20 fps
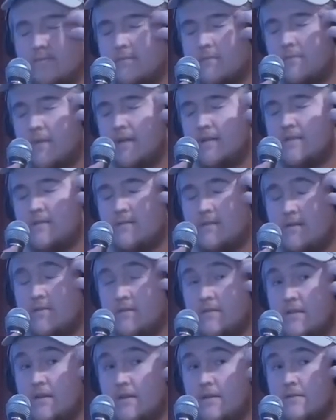Basically, we
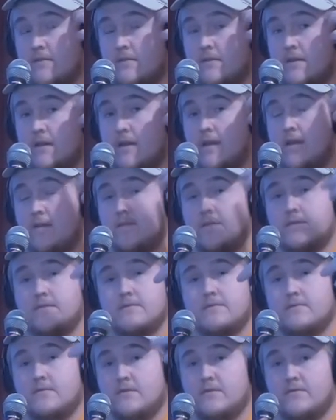said, okay, if it's
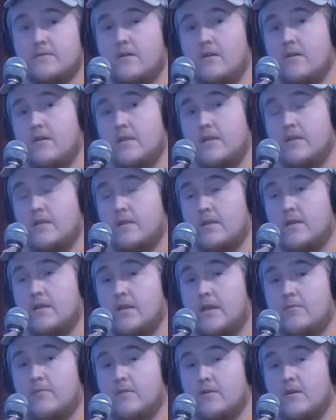because we're all
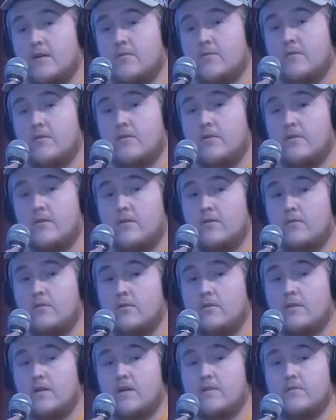able to hunt, we're old
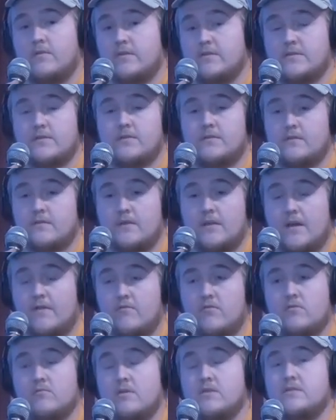enough. We just didn't have our
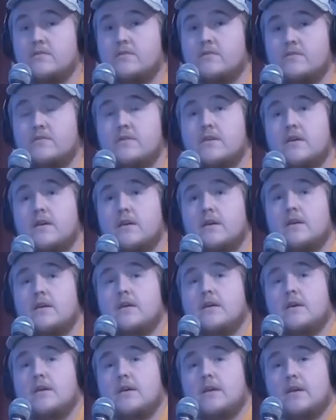own muzzleloaders,
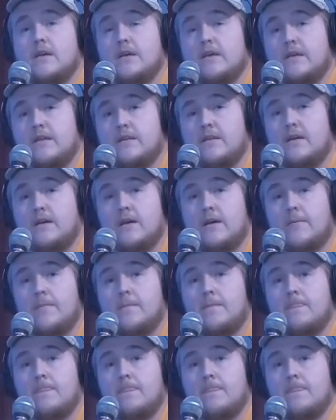and uh,